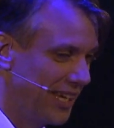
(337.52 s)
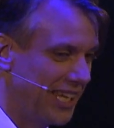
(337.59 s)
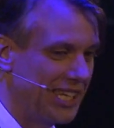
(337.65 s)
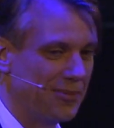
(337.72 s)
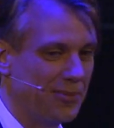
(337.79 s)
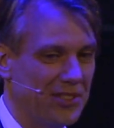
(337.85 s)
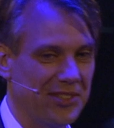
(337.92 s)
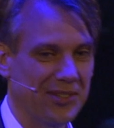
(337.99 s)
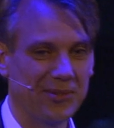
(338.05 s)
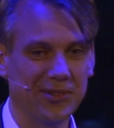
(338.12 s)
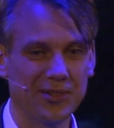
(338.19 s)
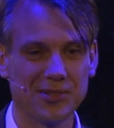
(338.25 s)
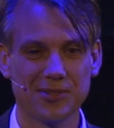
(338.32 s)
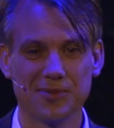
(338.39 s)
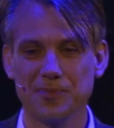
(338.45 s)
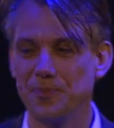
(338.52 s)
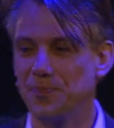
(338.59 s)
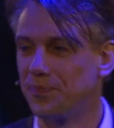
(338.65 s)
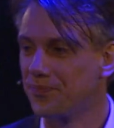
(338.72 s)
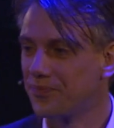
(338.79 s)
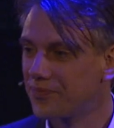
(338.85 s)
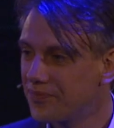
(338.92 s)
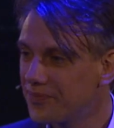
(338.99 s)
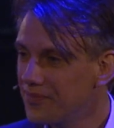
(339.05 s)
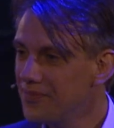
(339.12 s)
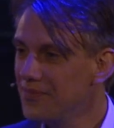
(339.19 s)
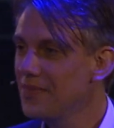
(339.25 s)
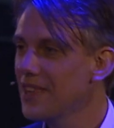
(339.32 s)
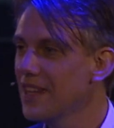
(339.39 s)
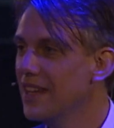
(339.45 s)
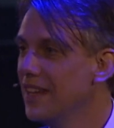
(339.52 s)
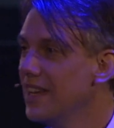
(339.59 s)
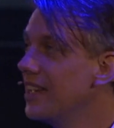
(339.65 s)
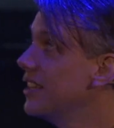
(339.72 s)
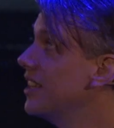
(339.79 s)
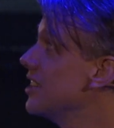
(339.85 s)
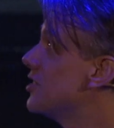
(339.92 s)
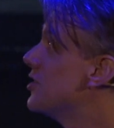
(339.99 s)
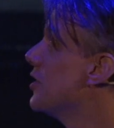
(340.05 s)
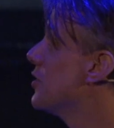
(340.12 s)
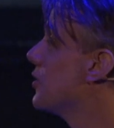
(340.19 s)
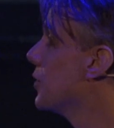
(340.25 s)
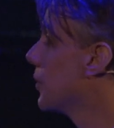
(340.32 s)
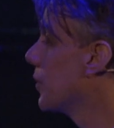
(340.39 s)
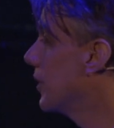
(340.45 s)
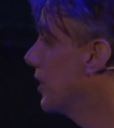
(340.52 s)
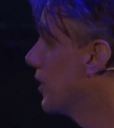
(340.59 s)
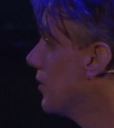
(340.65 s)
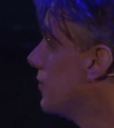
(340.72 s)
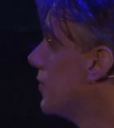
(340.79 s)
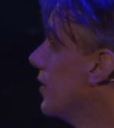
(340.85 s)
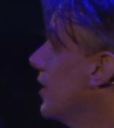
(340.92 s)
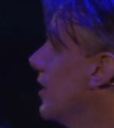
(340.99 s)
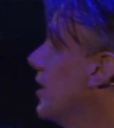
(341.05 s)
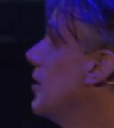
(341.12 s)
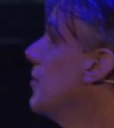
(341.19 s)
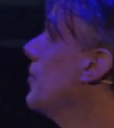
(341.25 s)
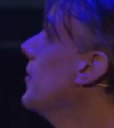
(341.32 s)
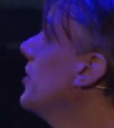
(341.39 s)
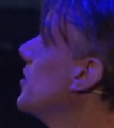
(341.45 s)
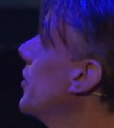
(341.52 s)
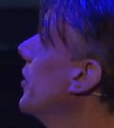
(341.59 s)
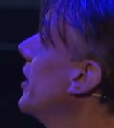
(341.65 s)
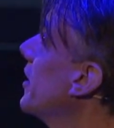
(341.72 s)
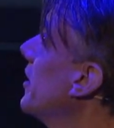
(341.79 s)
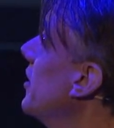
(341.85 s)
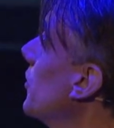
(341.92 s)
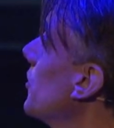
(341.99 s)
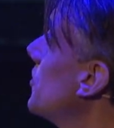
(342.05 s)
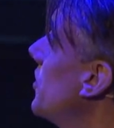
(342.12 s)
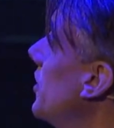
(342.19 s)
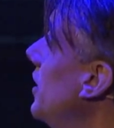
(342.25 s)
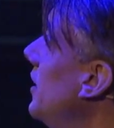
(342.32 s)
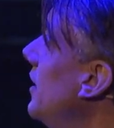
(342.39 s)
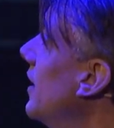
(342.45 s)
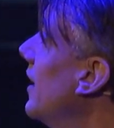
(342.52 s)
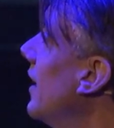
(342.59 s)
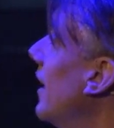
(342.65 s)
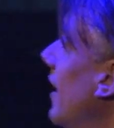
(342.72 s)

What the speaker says: making materials. That's the story of, so here you'll see